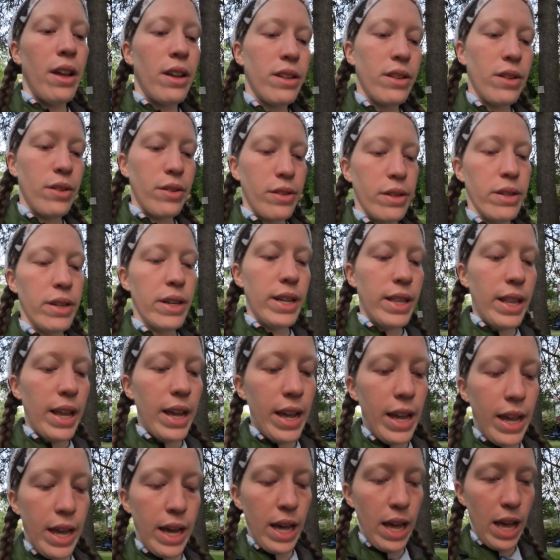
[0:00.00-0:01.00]
So it's looking
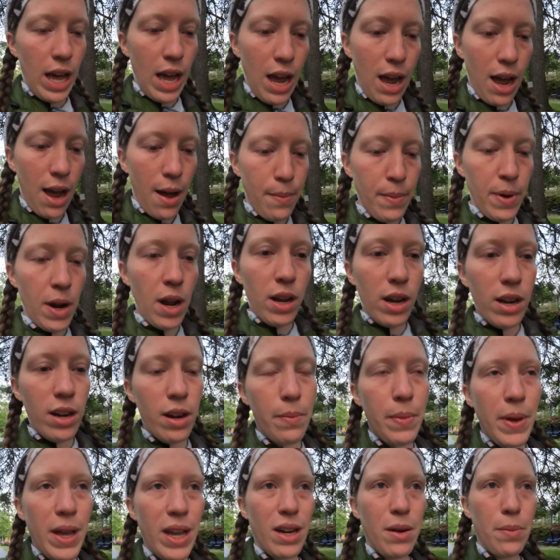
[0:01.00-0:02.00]
like I'm not
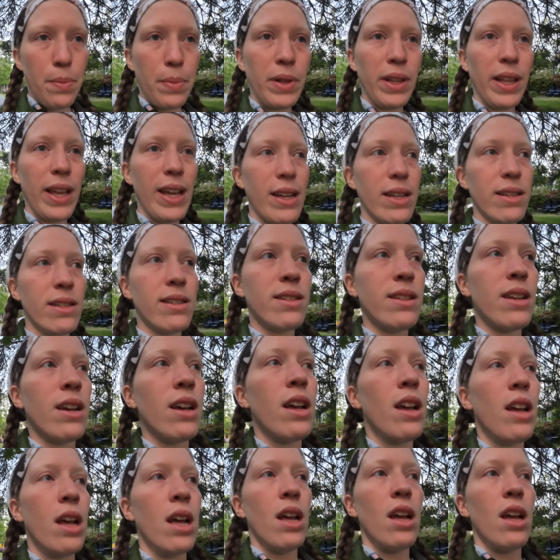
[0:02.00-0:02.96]
going to be in a place